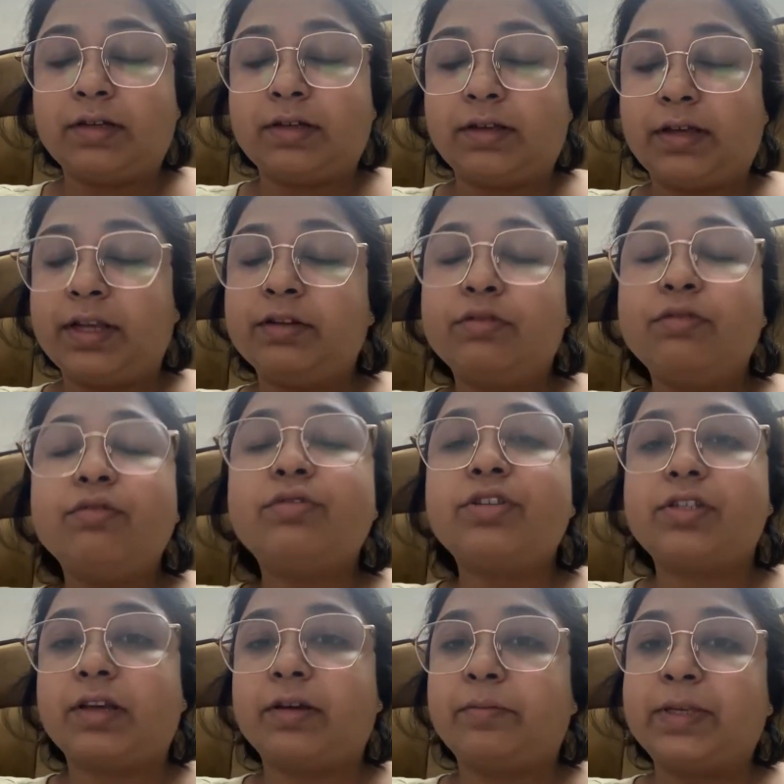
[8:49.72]

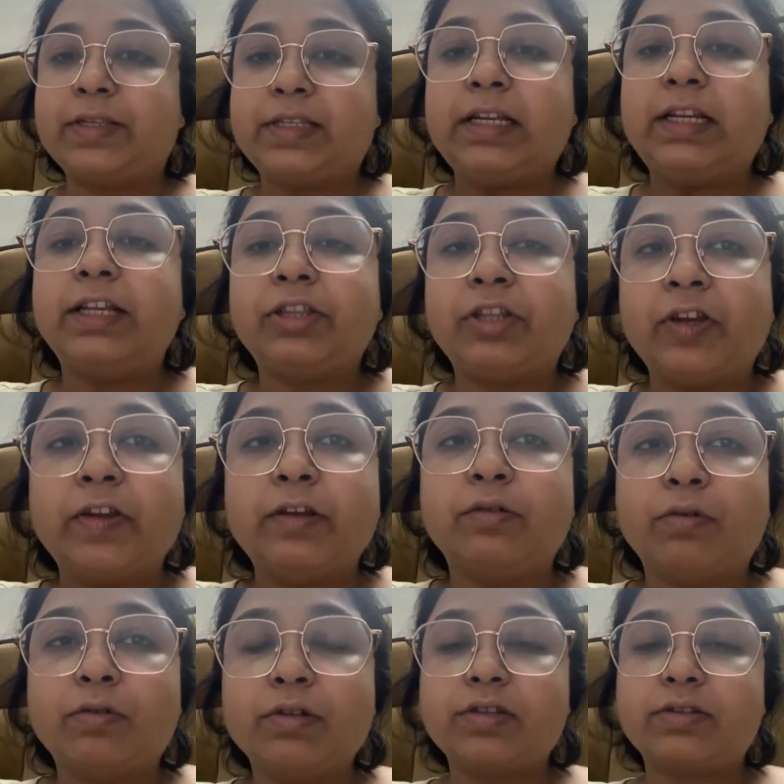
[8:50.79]
includes basically three
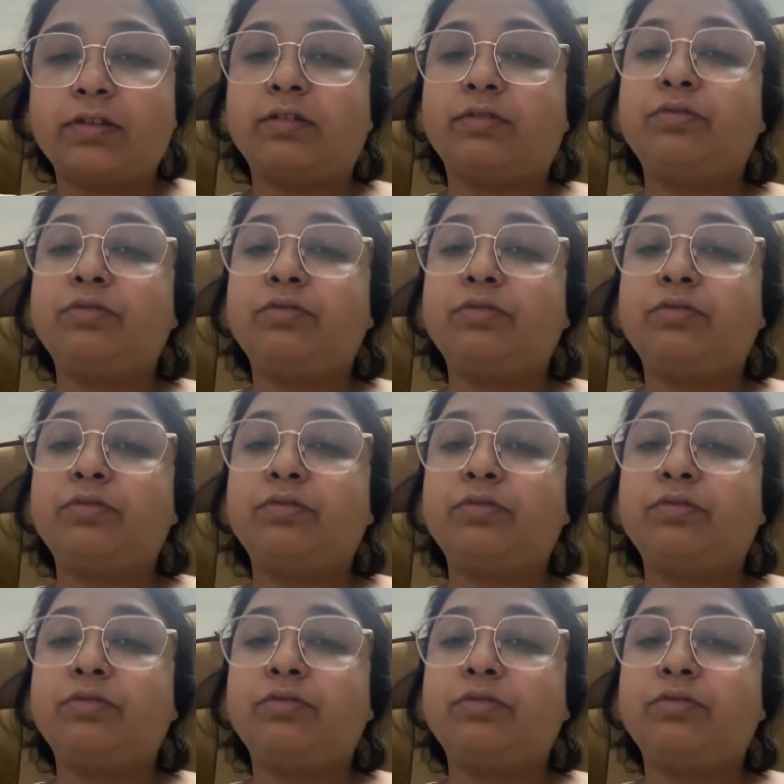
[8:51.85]
goals: